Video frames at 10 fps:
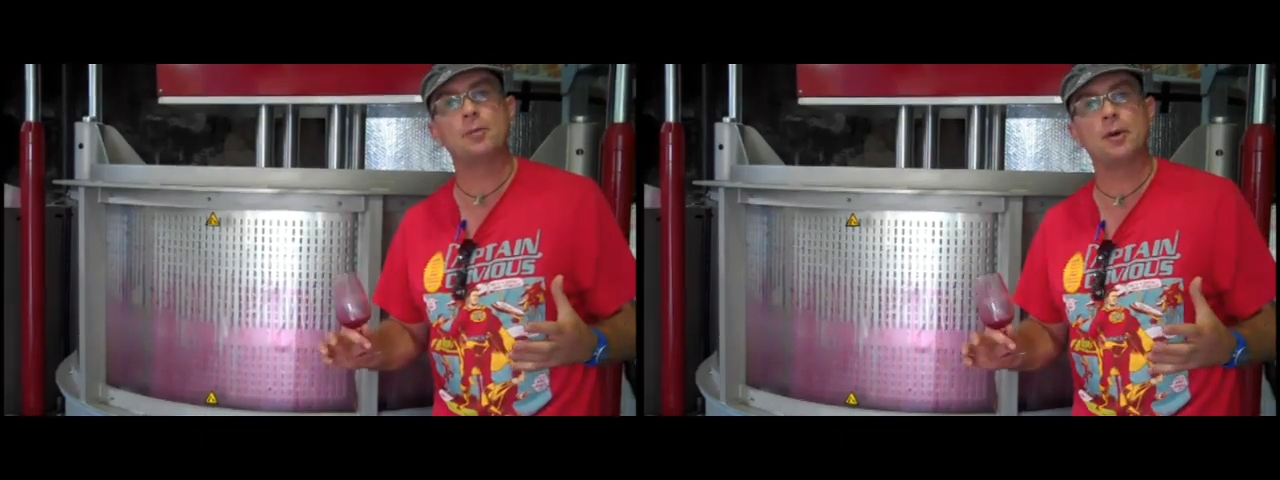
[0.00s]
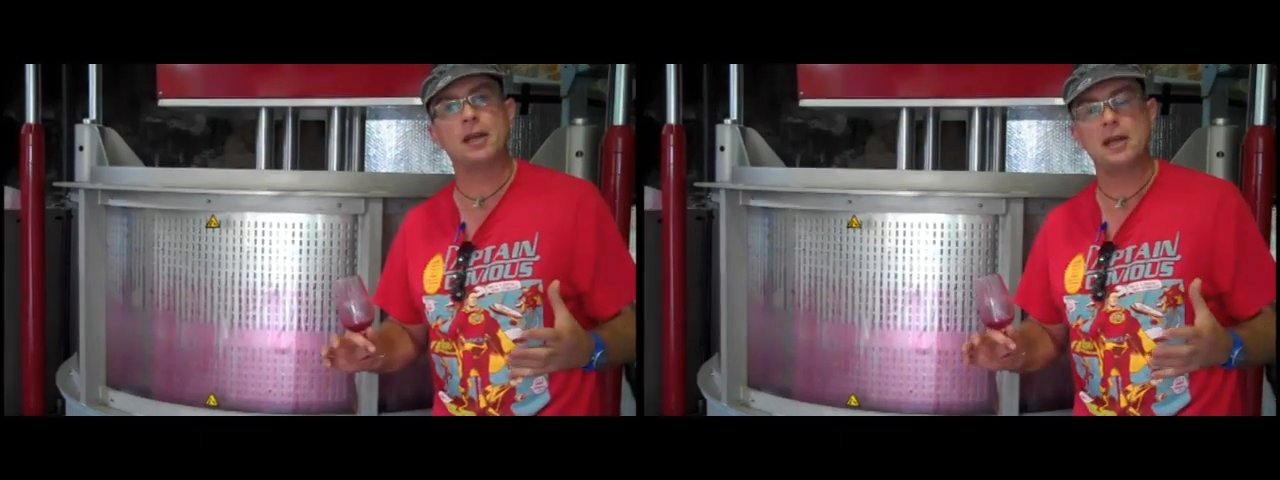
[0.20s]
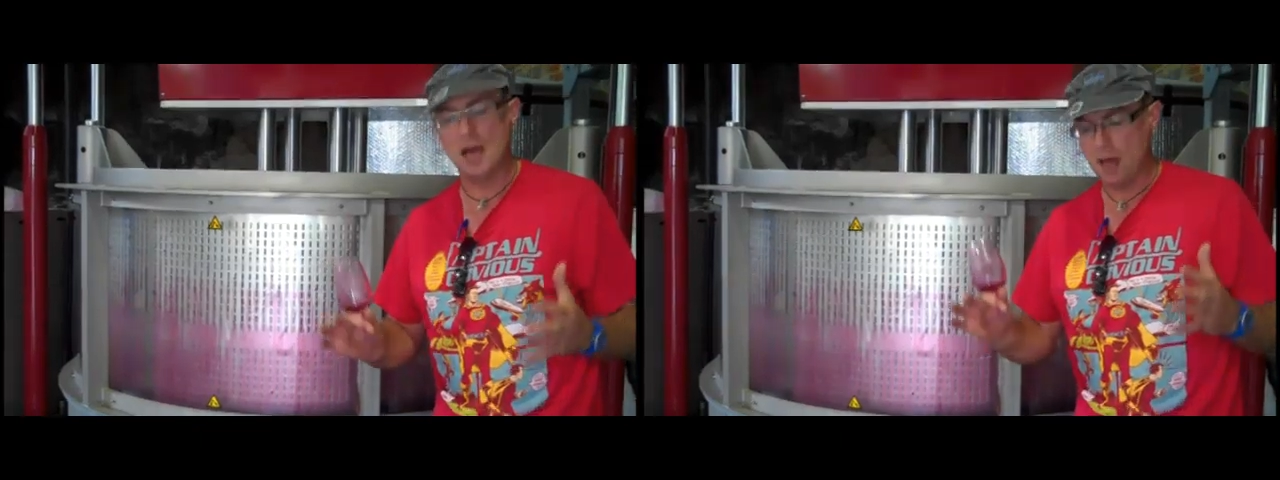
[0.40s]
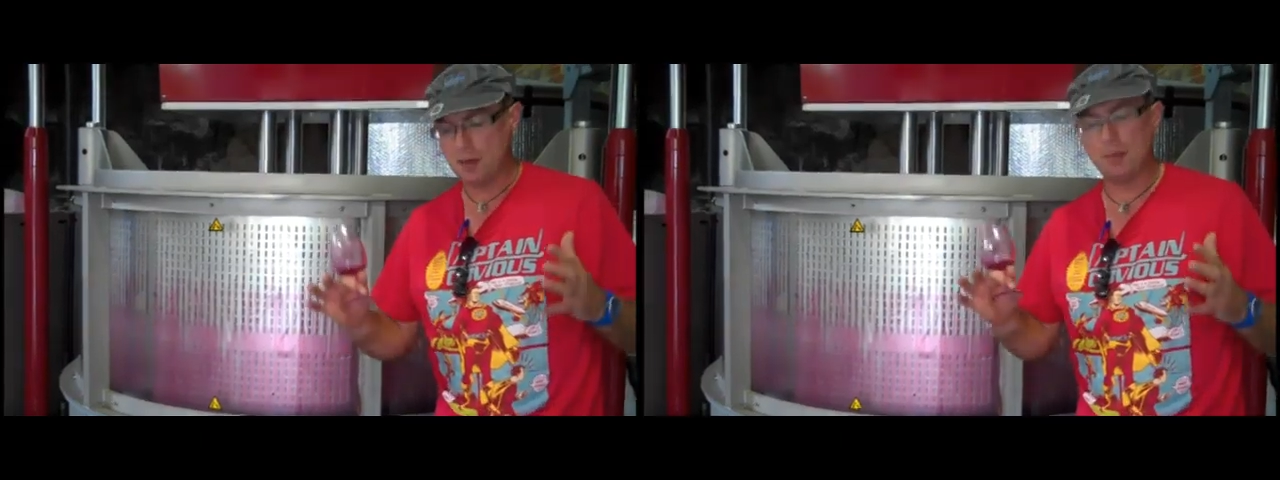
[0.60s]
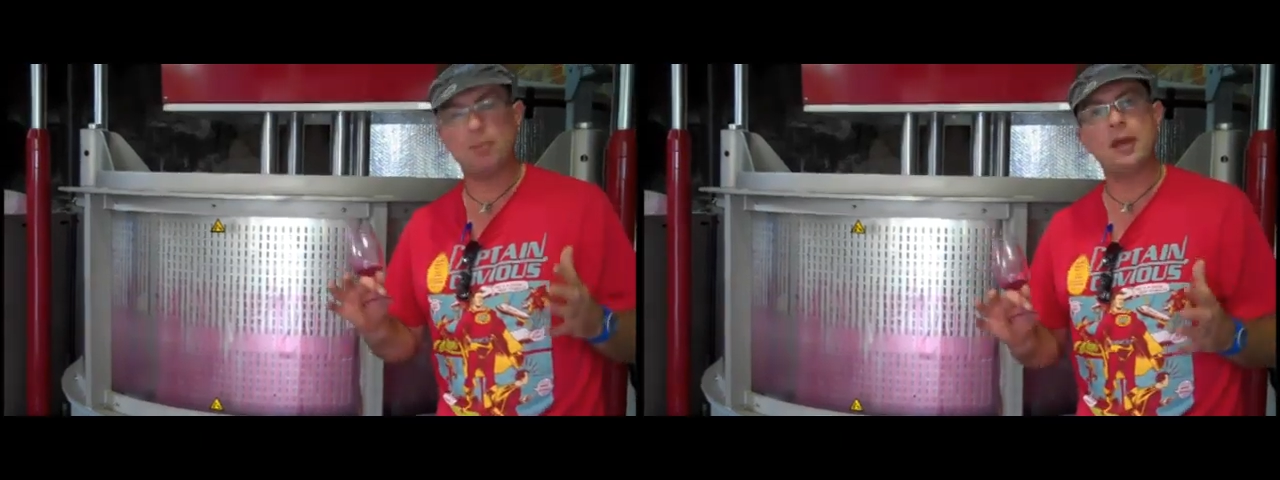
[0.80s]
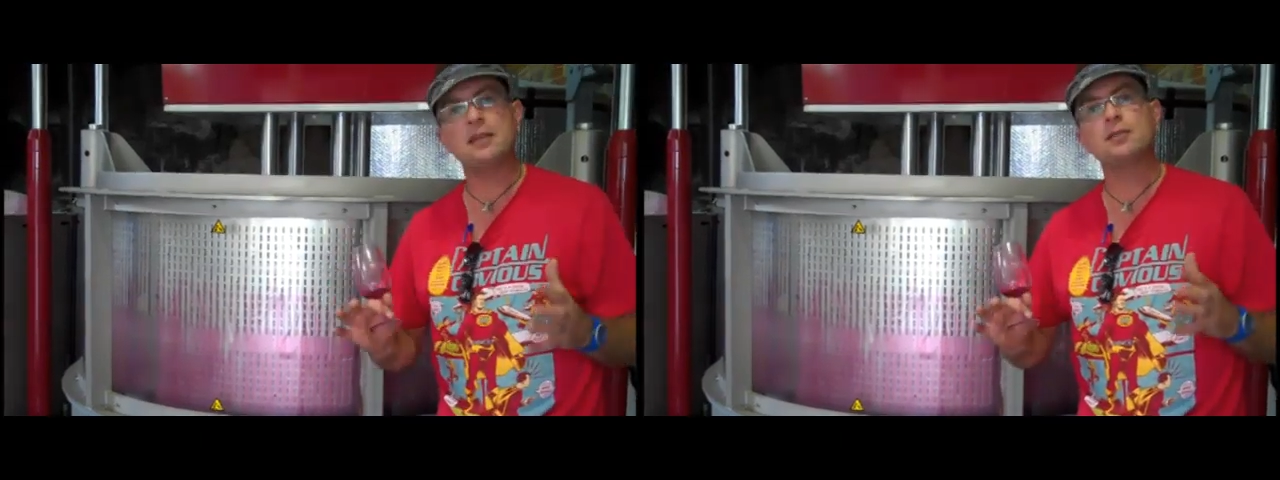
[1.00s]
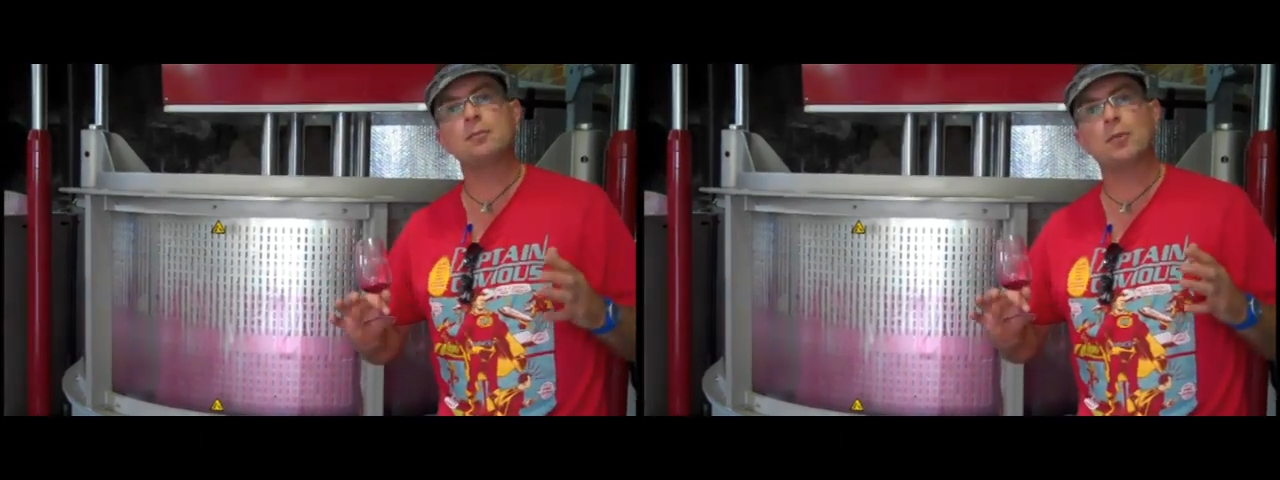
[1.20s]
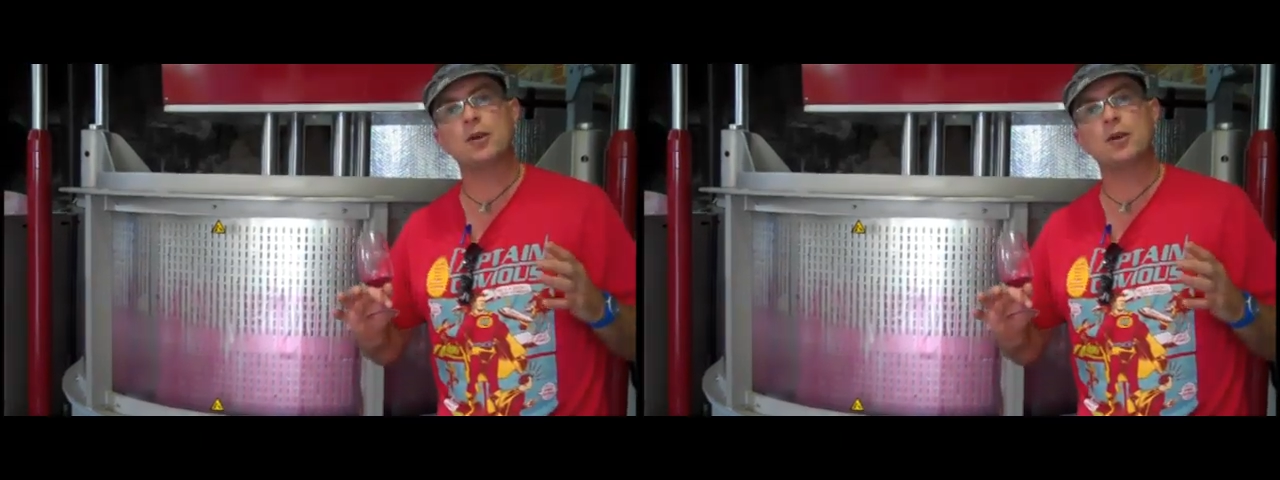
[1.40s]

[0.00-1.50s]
to be the best,